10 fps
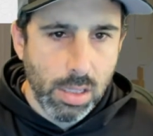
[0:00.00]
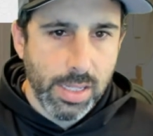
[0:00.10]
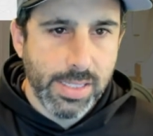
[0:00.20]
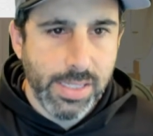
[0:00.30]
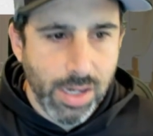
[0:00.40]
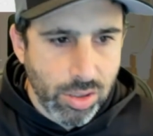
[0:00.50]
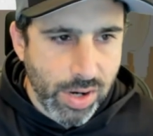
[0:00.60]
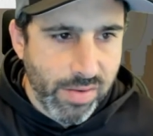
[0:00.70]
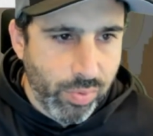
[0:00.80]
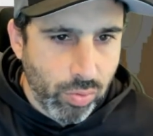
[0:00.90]
see our
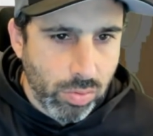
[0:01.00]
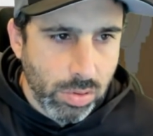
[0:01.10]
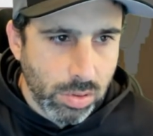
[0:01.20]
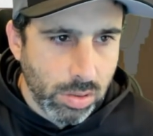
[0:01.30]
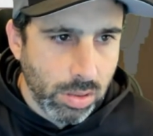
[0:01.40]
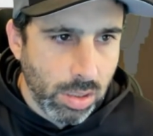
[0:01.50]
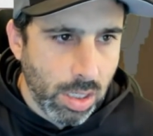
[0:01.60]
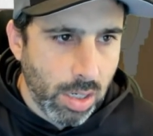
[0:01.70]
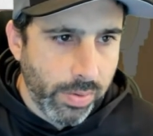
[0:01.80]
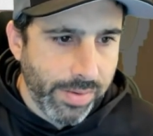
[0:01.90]
draft pool.
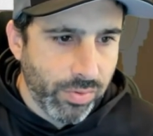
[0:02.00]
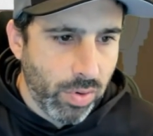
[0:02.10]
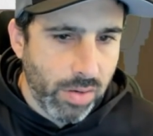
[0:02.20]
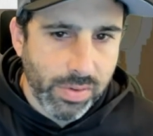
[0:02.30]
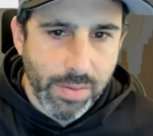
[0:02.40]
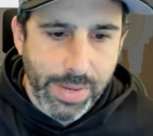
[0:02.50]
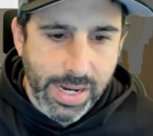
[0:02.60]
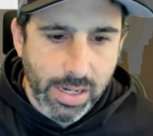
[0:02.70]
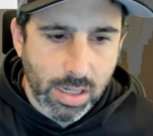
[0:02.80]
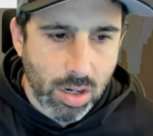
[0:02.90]
We have 12
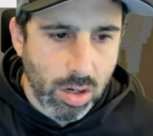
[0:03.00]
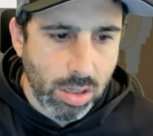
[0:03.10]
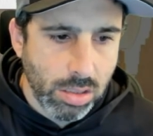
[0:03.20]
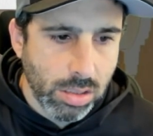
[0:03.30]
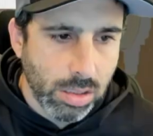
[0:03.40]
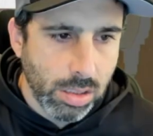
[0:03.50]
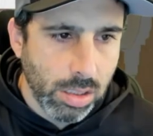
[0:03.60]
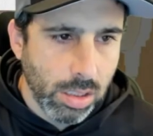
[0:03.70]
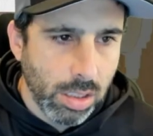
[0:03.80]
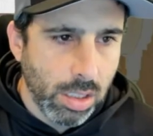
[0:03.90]
command cards,
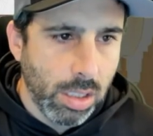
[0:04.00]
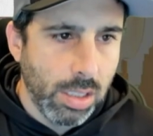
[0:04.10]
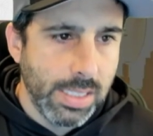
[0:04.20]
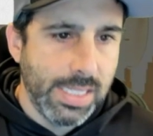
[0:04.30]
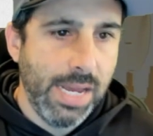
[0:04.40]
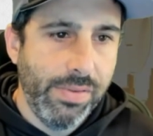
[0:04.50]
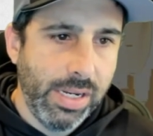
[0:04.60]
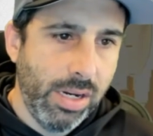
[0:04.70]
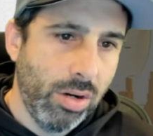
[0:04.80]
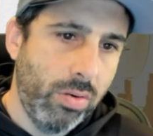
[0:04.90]
7
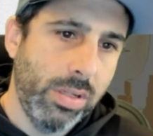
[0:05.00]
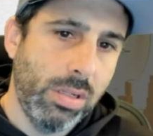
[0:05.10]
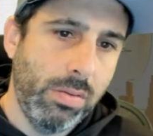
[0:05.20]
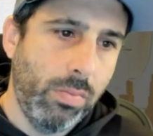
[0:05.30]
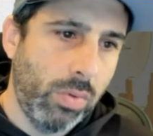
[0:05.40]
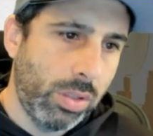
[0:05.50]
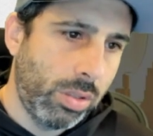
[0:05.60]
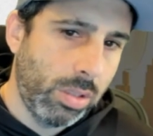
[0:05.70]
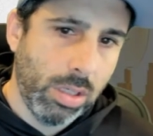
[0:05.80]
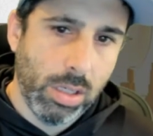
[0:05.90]
heroism,
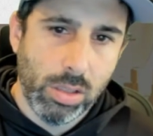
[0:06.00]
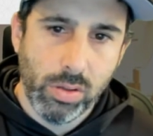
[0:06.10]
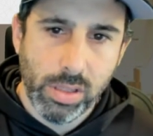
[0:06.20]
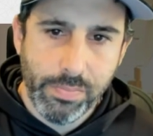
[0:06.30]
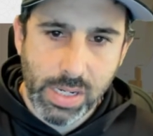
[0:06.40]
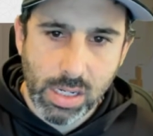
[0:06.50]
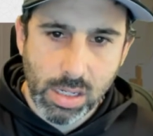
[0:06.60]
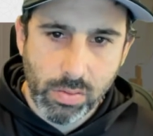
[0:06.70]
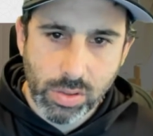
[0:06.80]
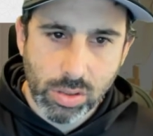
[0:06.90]
which including the Mina,
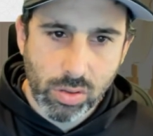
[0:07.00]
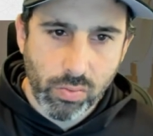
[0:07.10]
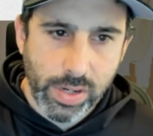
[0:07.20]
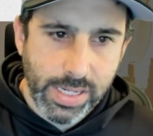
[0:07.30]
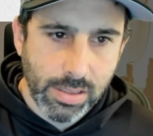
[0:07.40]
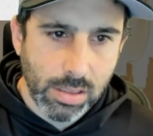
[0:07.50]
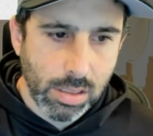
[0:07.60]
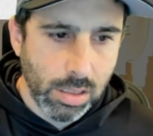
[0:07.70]
which is great.